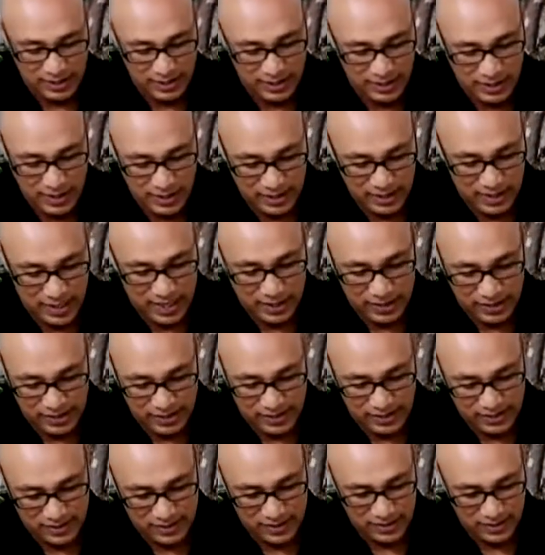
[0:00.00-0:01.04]
that
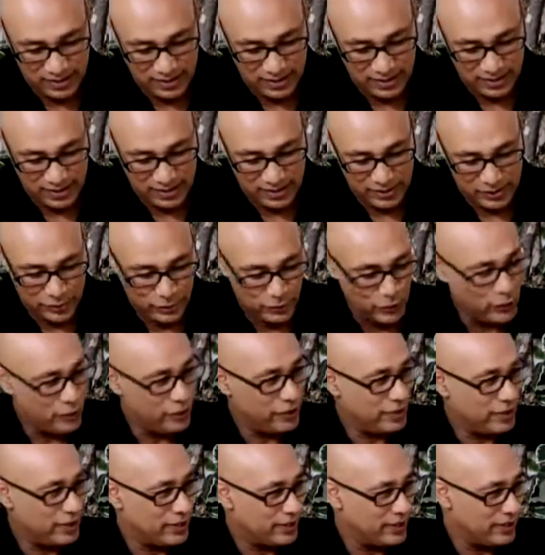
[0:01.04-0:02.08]
is
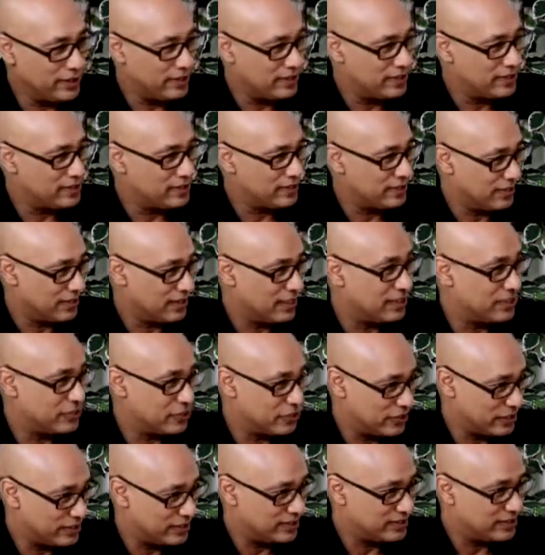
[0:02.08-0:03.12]
going against the
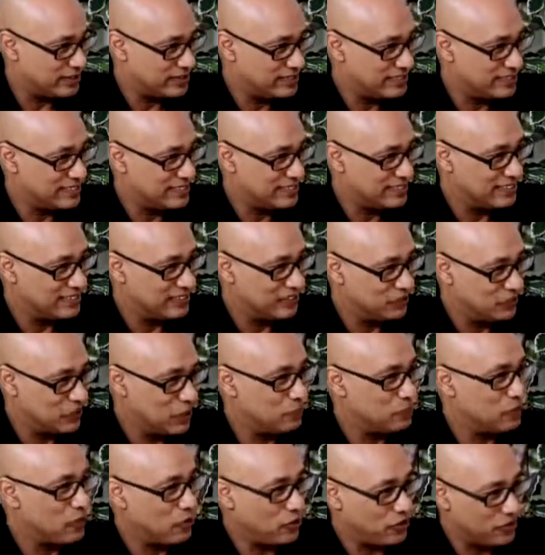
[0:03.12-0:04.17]
culture.
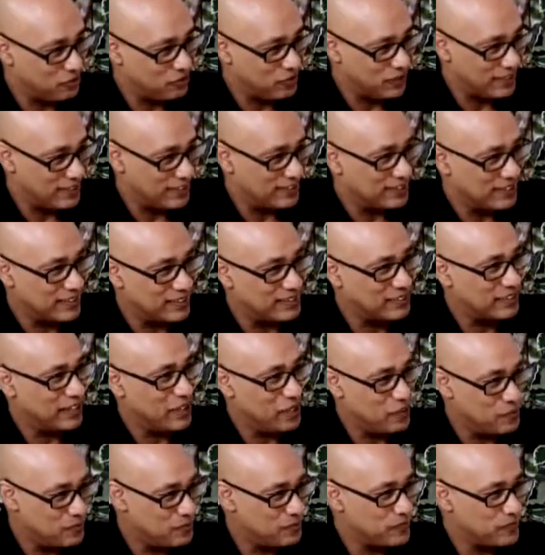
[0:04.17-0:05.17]
I'm talking about at that time.